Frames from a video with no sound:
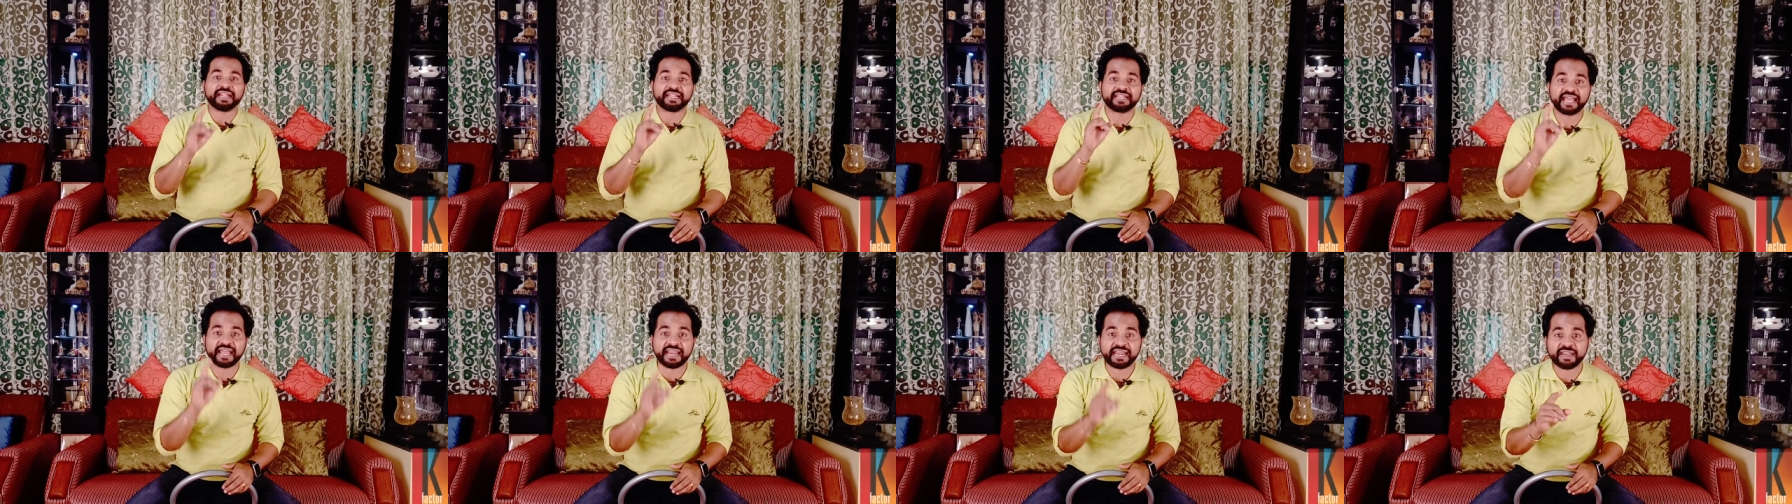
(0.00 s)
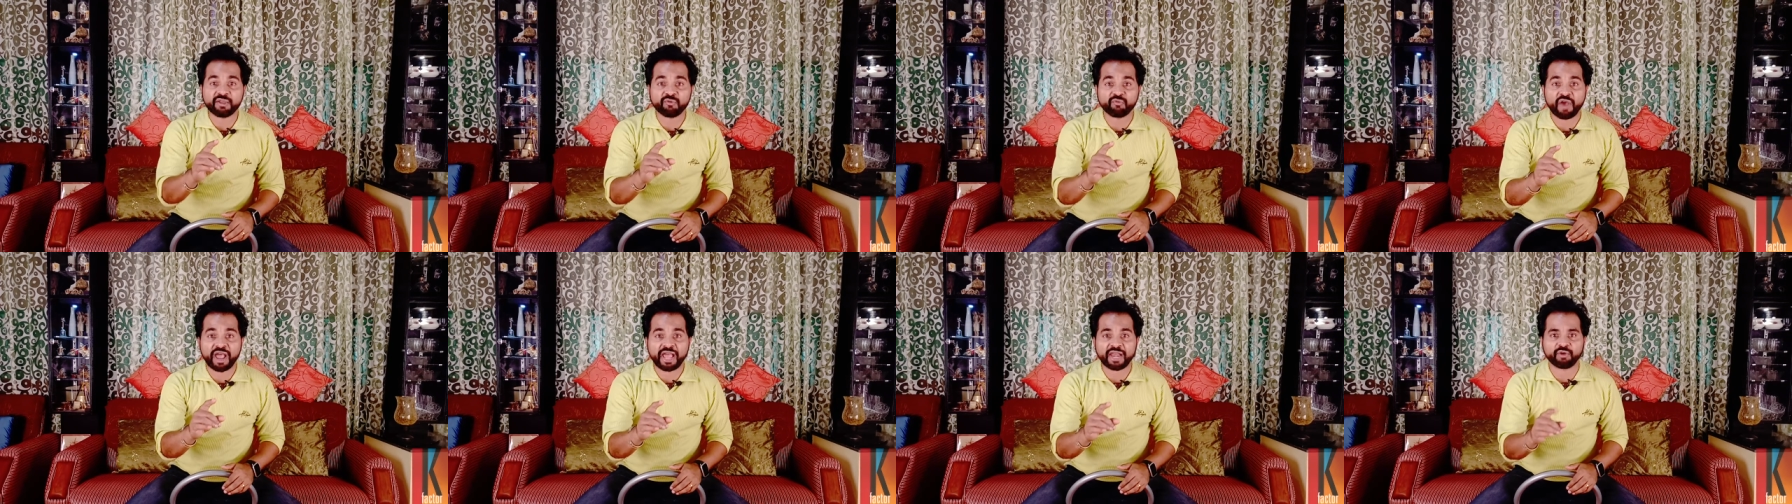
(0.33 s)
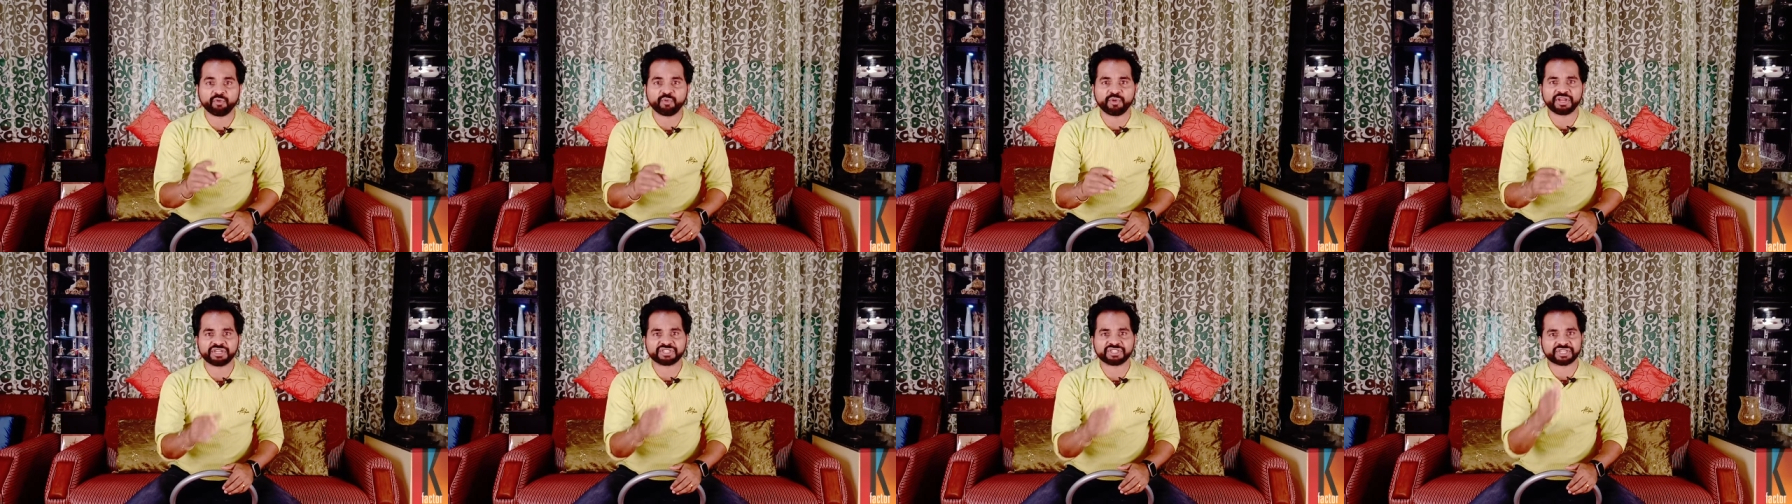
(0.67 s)
10
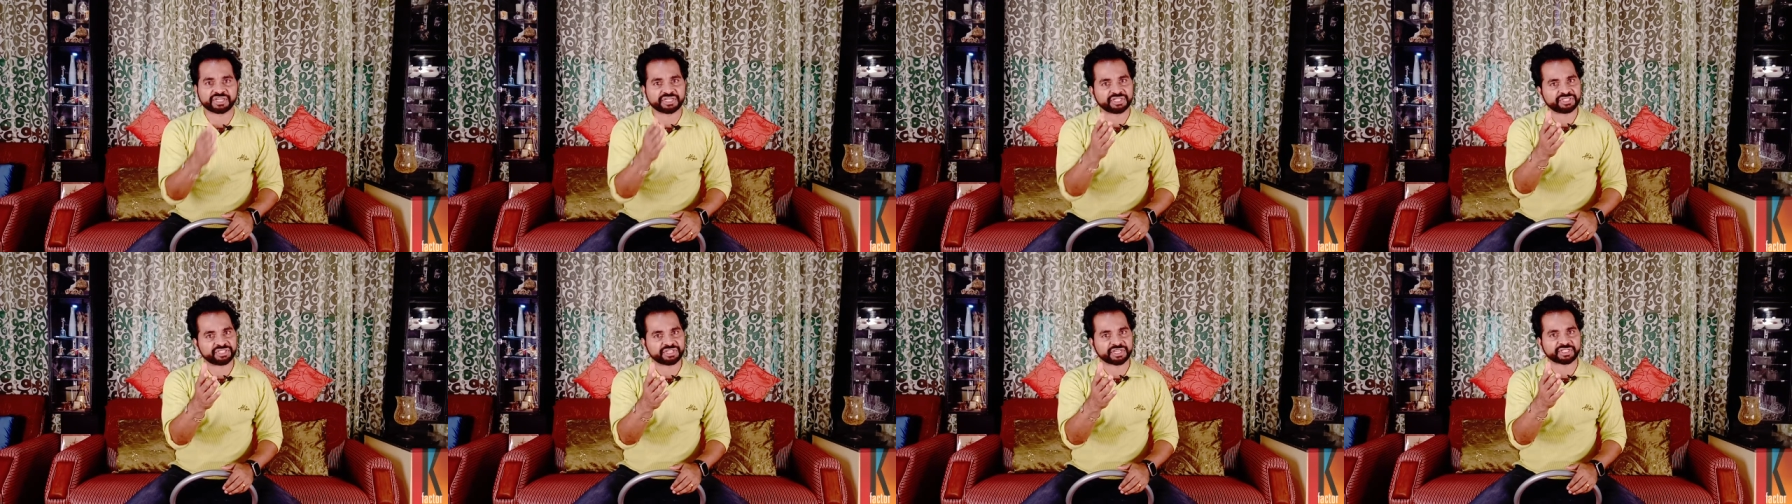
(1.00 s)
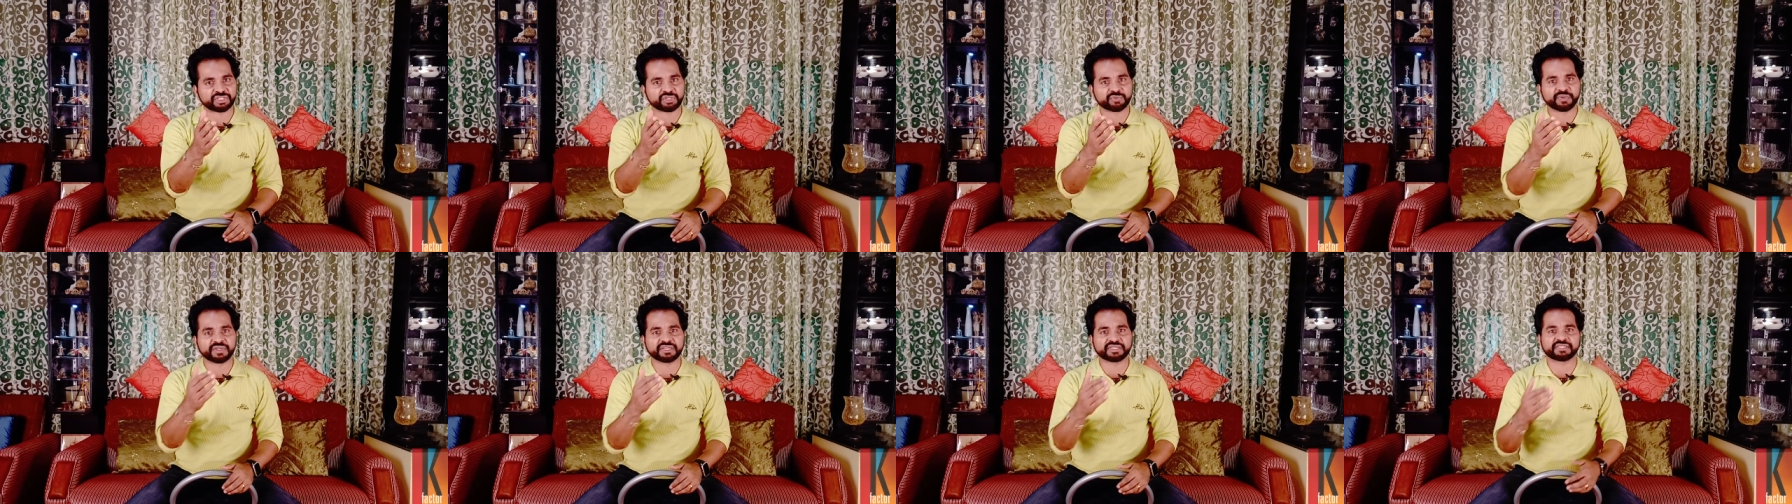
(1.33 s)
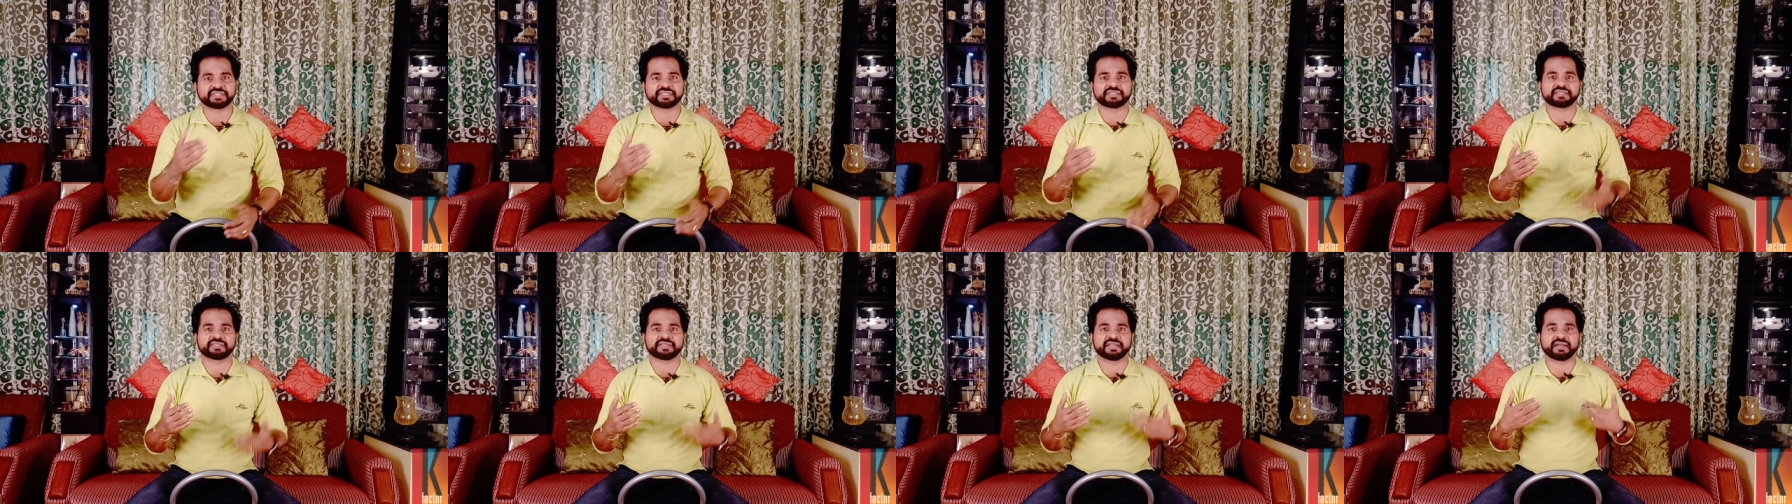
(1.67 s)
evaluation
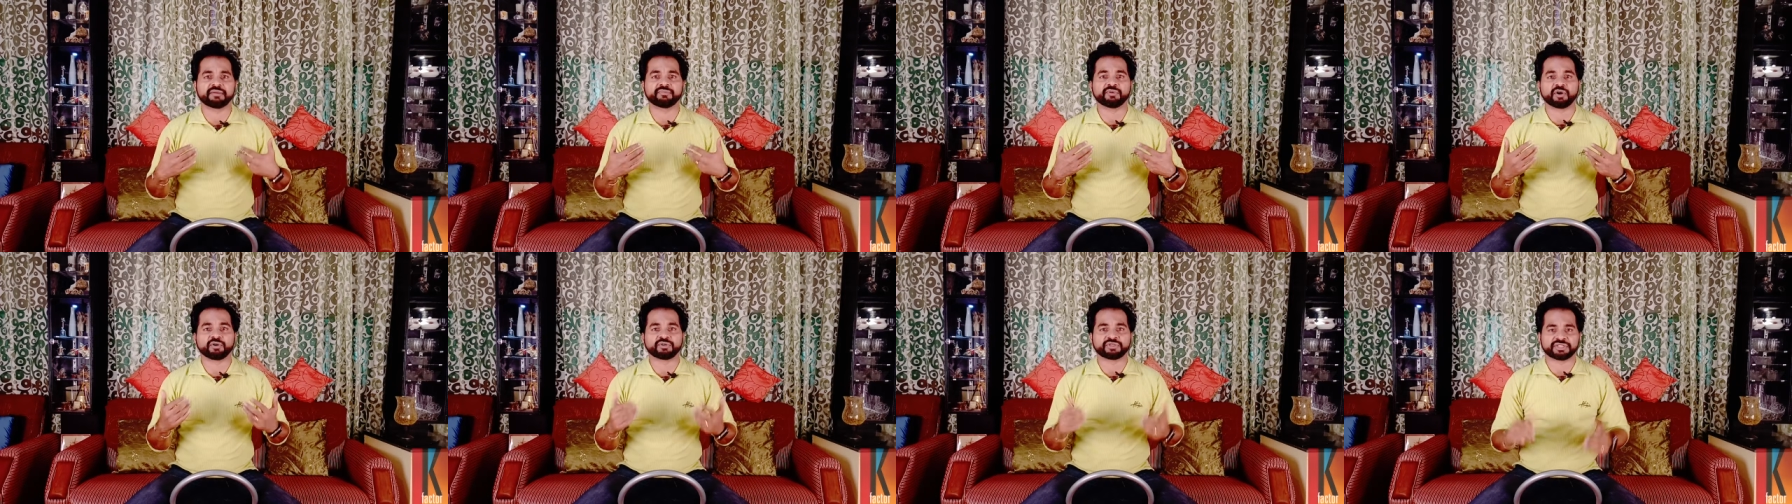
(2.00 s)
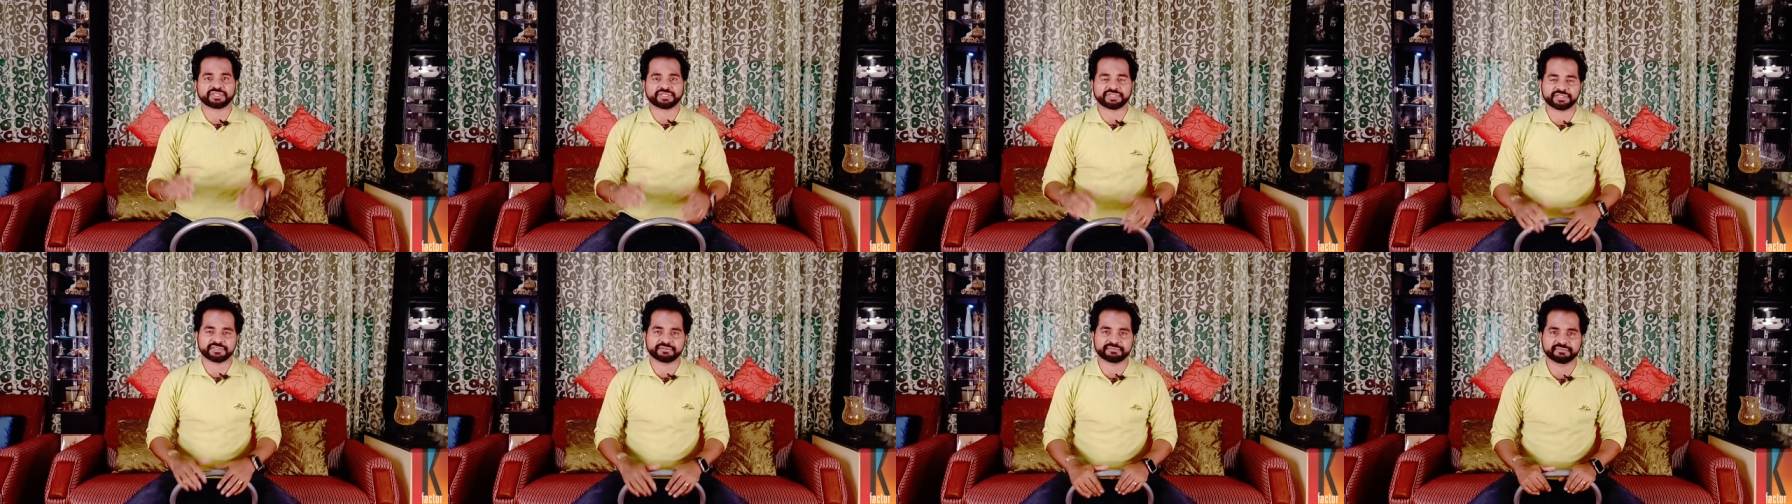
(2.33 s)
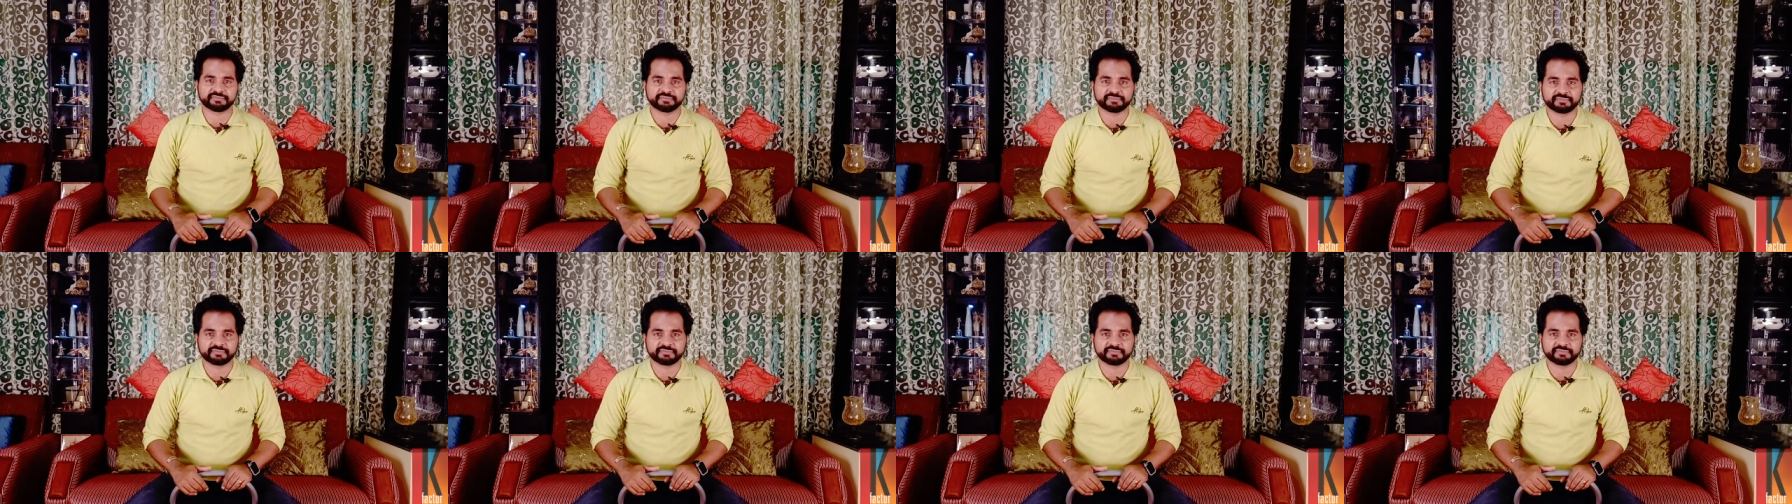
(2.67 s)
judgments about us.